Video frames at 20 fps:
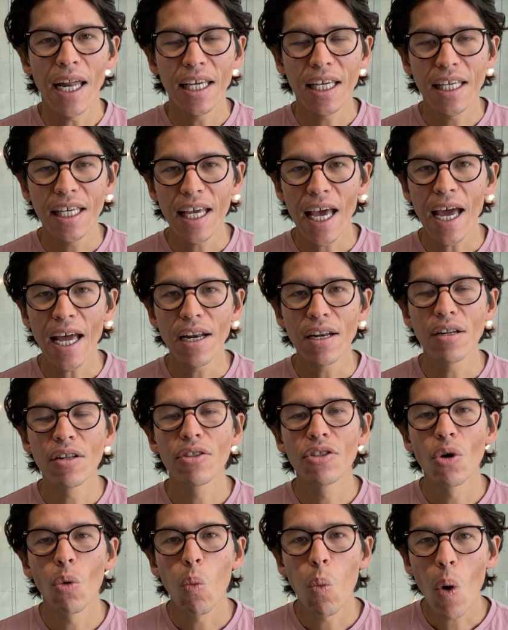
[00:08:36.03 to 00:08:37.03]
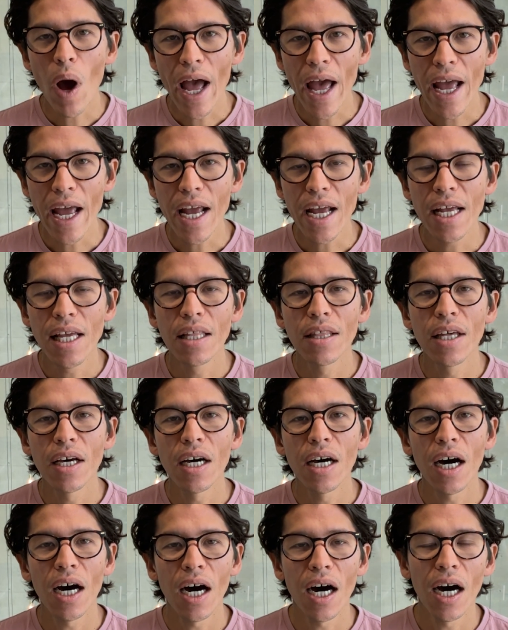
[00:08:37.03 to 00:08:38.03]
again, the way
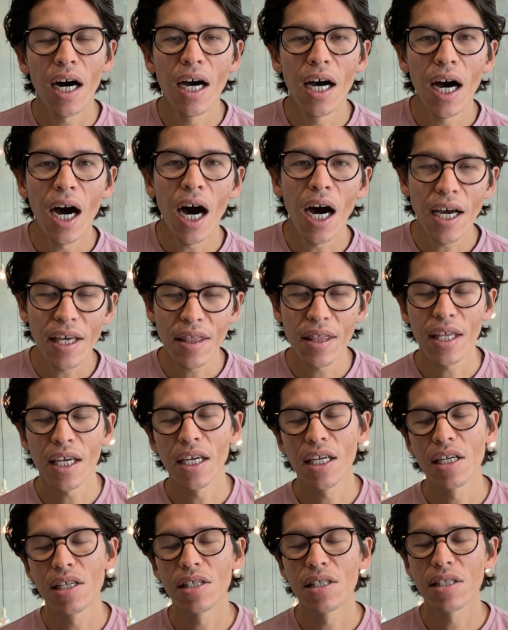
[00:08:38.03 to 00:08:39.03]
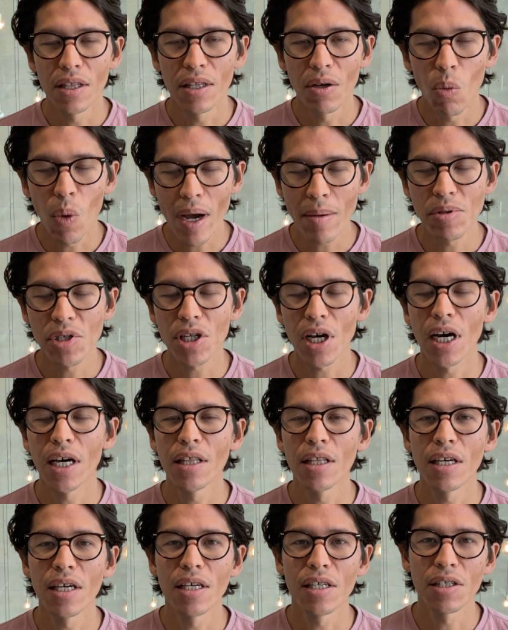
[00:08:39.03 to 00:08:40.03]
that I think is the website
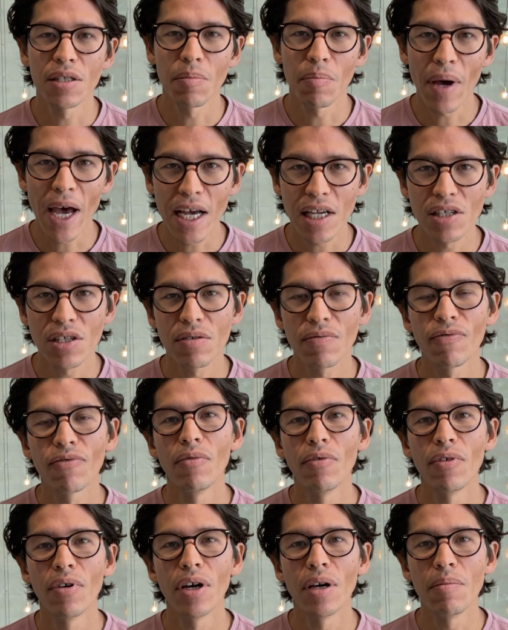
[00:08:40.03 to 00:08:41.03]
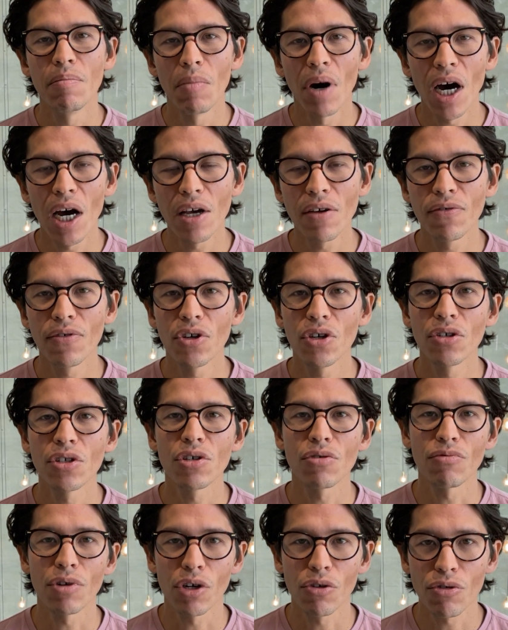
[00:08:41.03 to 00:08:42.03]
that is the best, for, in my view,
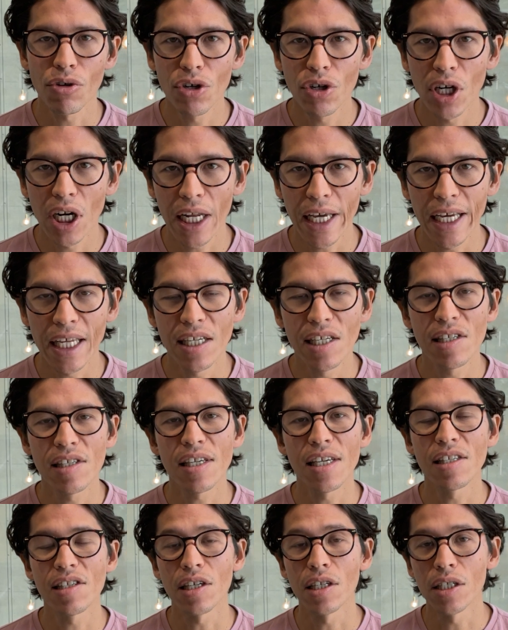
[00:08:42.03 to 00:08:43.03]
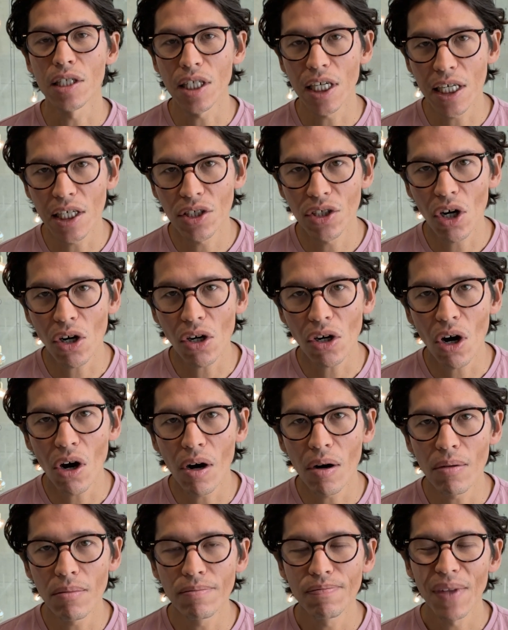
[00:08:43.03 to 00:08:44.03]
to recruit cleaners is Indeed dot
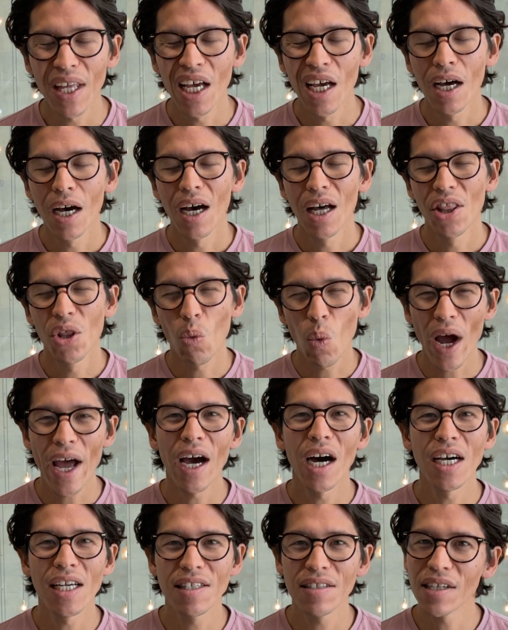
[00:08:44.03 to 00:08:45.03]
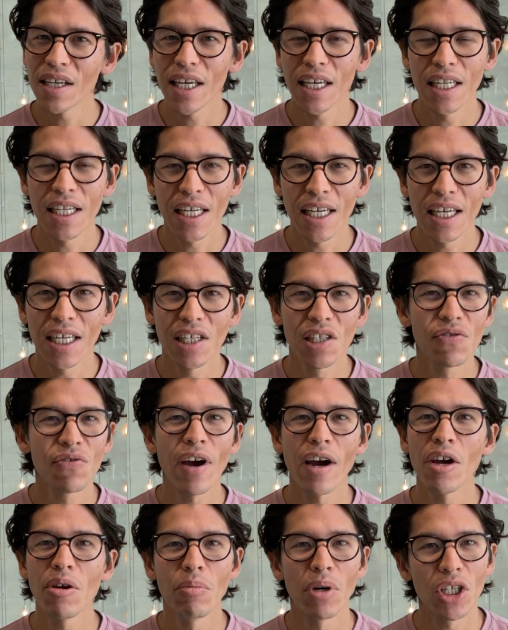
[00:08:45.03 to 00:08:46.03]
com. The way I see Indeed is
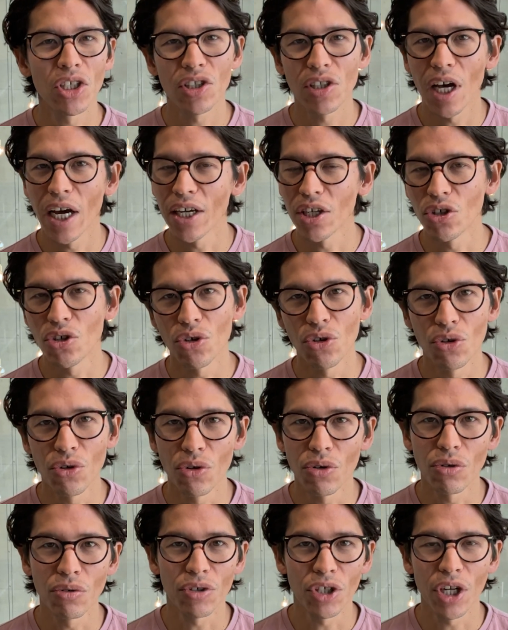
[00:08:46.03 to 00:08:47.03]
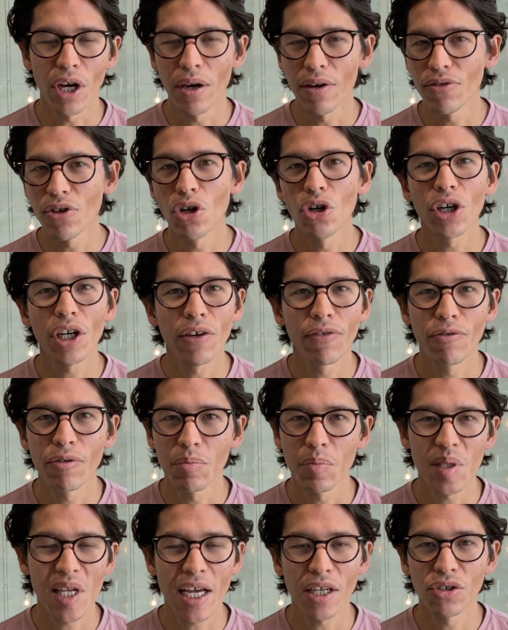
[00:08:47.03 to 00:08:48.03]
very much like Google. You know, if you're looking for
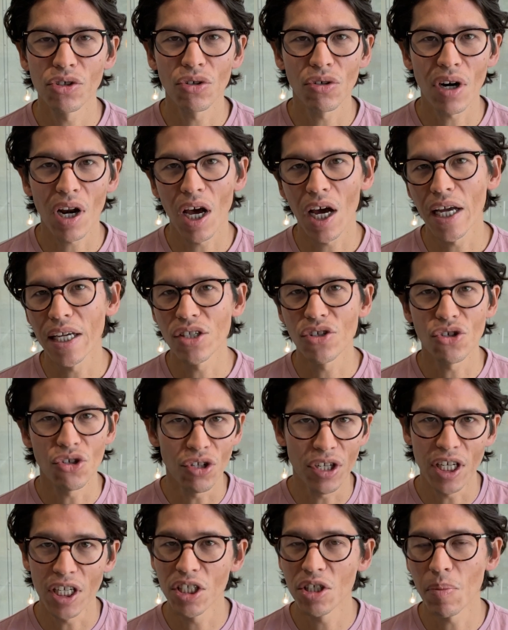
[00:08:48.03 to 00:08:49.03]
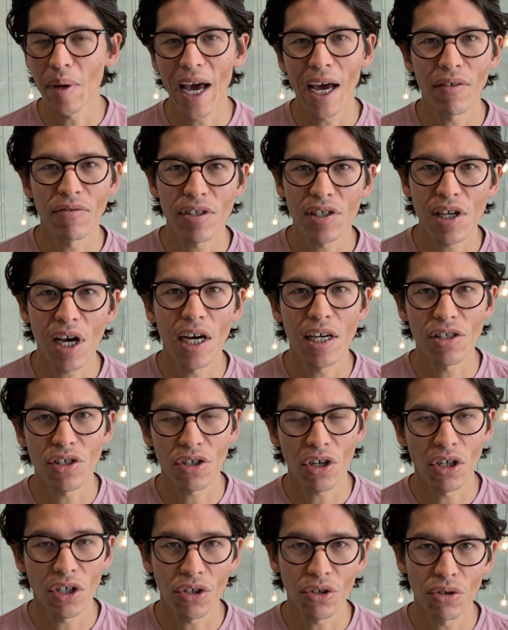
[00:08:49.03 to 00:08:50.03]
potential clients, you need to be
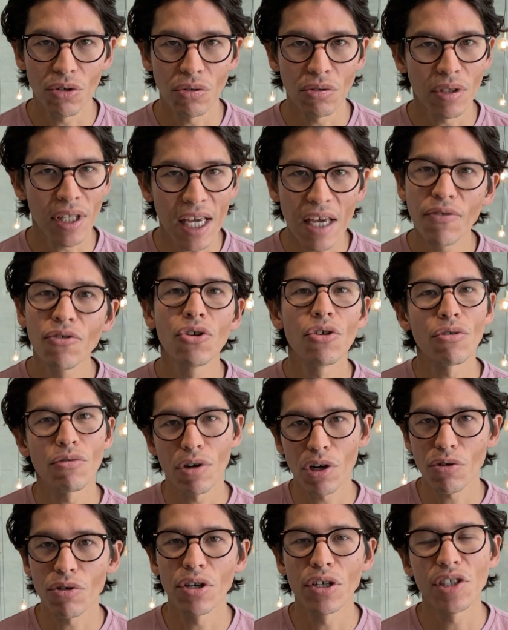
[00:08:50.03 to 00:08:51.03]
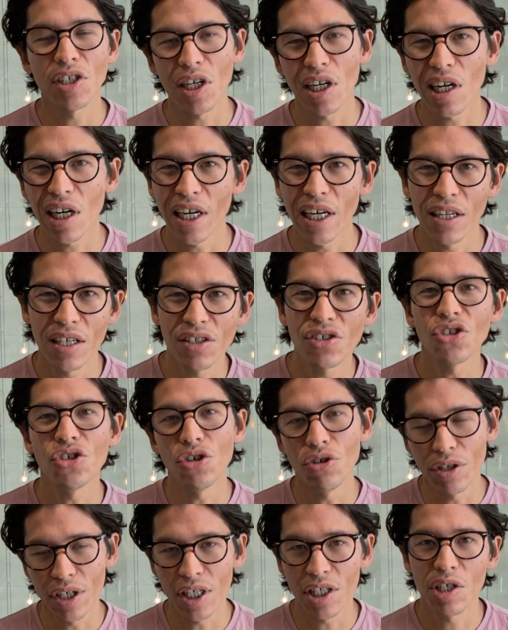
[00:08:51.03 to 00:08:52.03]
advertising on Google. If you're recruiting cleaners,
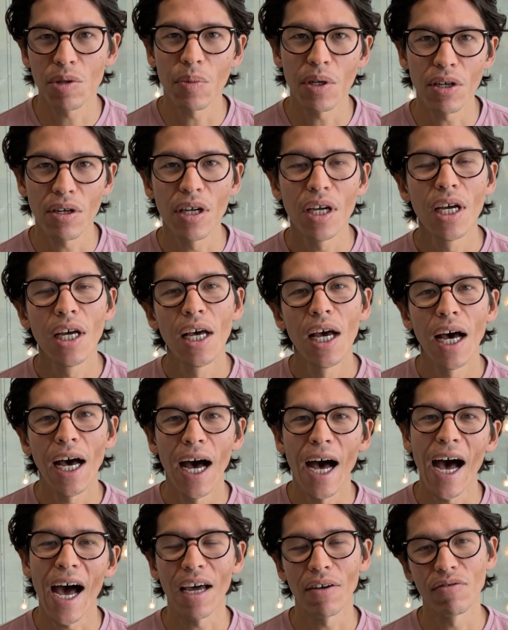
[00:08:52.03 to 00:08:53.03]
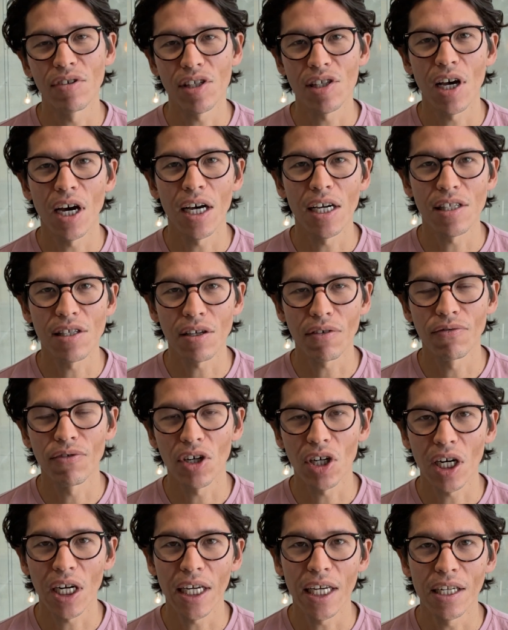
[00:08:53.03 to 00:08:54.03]
you need to be uh, advertising for
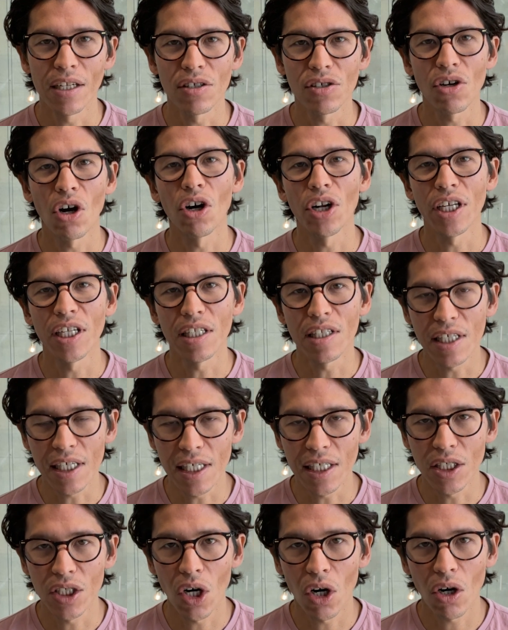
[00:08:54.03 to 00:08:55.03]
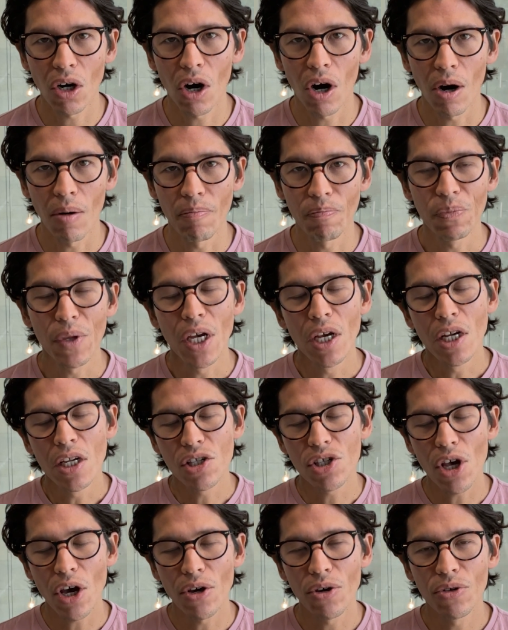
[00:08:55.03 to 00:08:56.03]
cleaners on Indeed dot com.
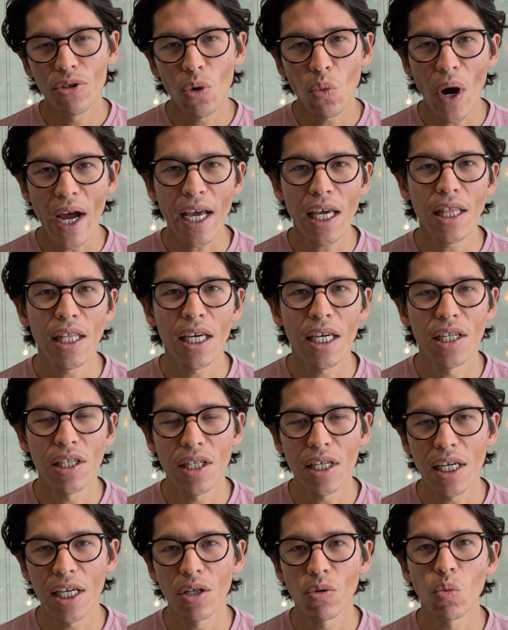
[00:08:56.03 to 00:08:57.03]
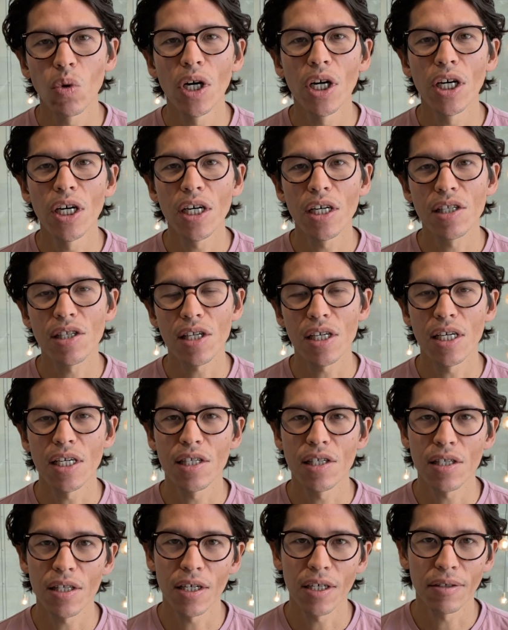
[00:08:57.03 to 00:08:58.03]
So the way that Indeed works
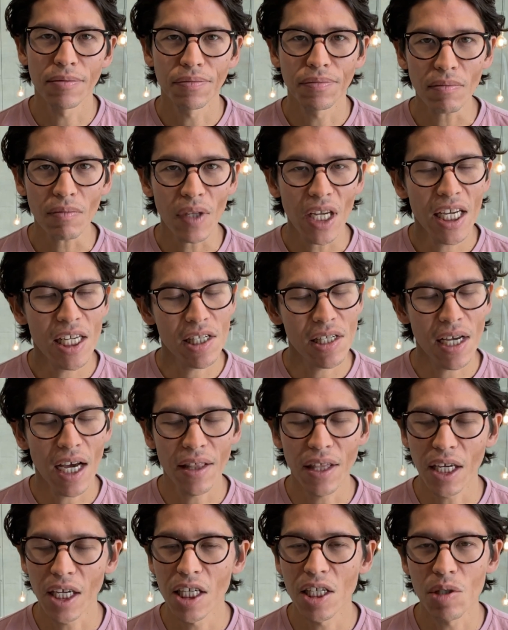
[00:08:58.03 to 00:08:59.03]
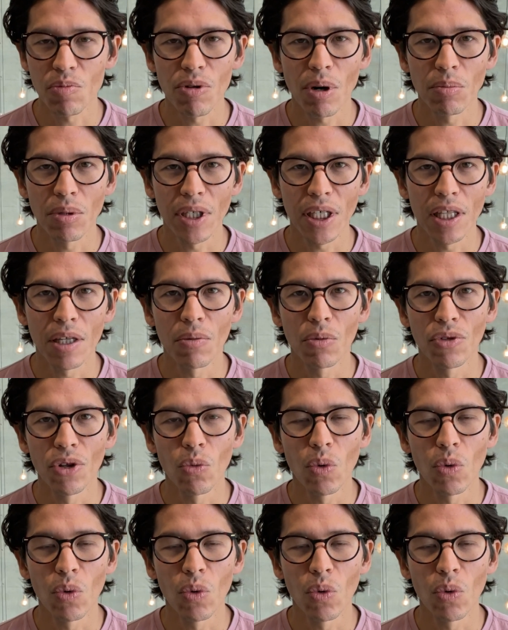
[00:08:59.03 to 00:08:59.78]
is that it's, I think it's probably the, the